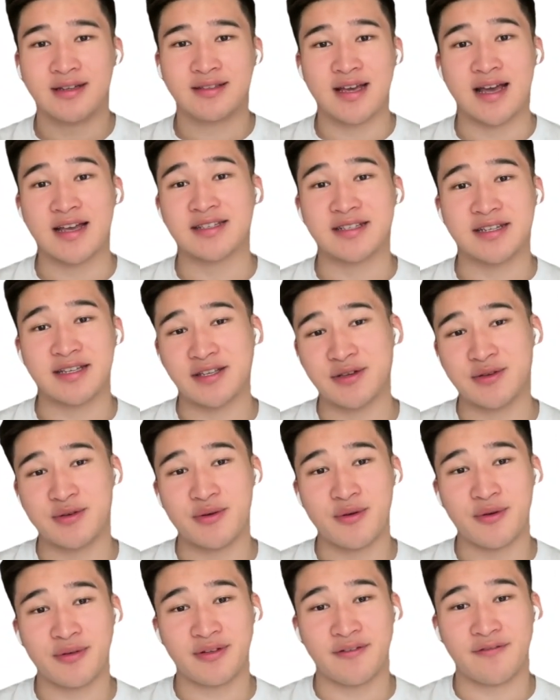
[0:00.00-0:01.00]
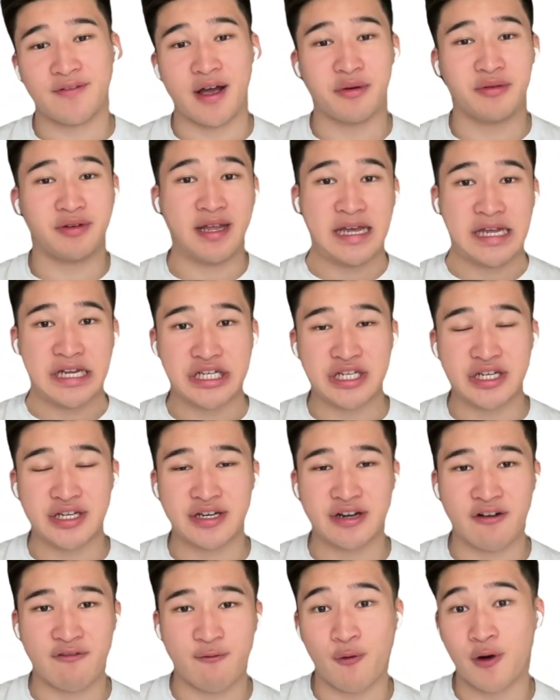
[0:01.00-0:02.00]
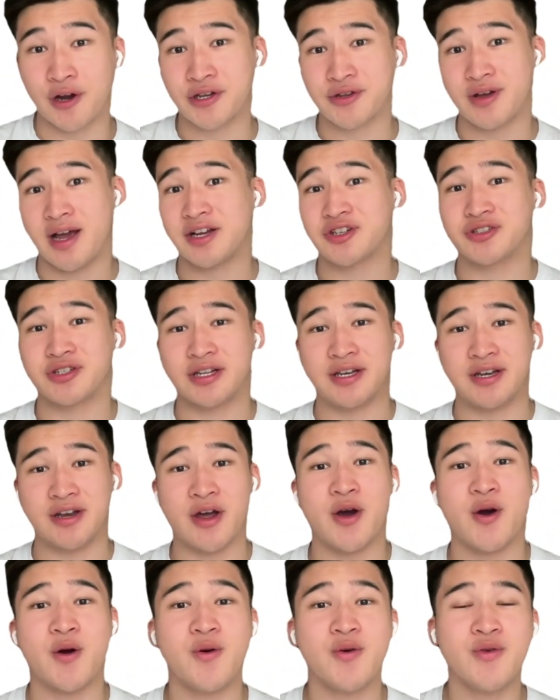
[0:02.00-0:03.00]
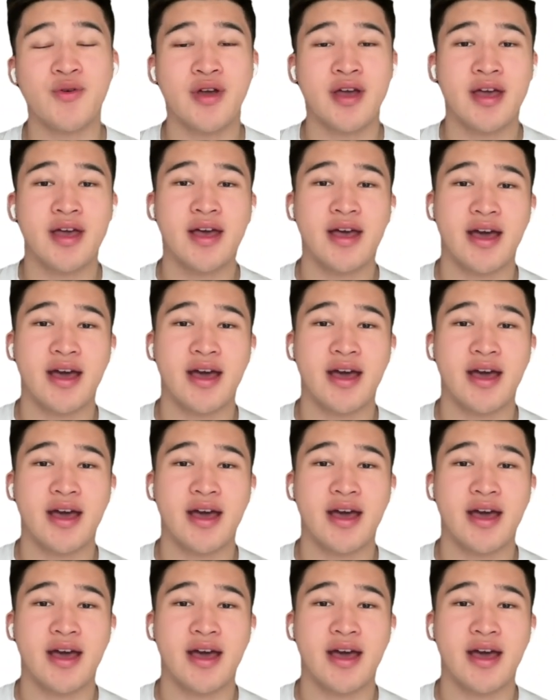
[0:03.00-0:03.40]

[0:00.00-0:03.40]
testing you the foundation of what you actually know